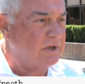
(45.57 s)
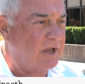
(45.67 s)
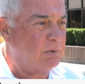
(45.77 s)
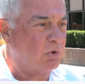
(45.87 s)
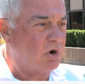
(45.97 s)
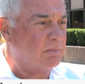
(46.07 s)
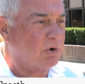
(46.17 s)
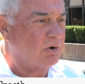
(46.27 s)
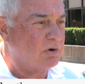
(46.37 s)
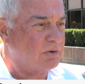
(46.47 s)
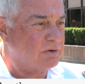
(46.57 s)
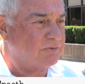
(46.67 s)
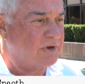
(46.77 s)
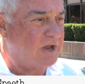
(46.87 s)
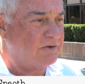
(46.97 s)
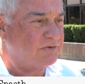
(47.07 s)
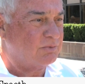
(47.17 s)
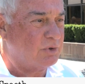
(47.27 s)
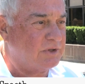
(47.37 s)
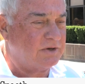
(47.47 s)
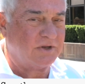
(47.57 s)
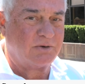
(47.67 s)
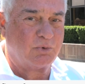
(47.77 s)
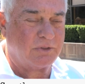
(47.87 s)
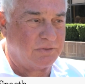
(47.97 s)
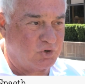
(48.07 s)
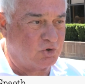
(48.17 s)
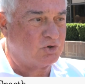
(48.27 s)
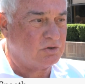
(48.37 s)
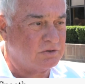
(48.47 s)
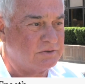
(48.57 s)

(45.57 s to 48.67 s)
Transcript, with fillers: Edward R. Murrow and those guys and what they did with Churchill.